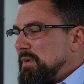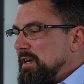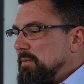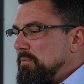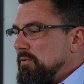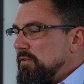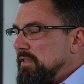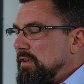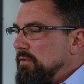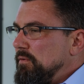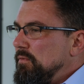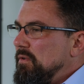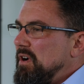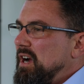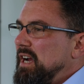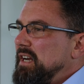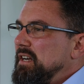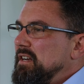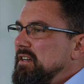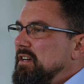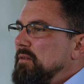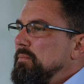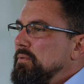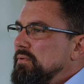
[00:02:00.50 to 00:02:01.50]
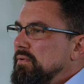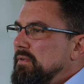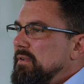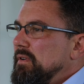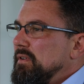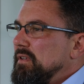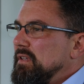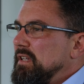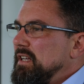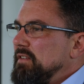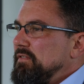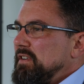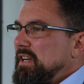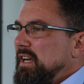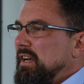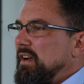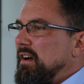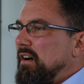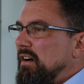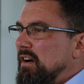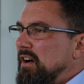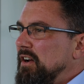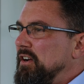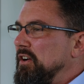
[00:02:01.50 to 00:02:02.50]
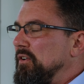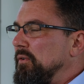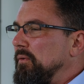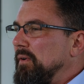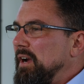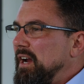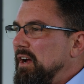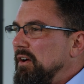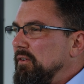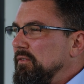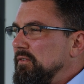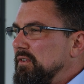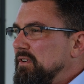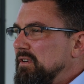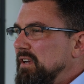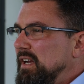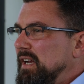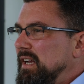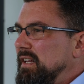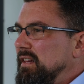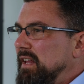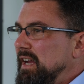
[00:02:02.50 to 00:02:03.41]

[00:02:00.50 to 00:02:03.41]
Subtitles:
people that wind up living on and around a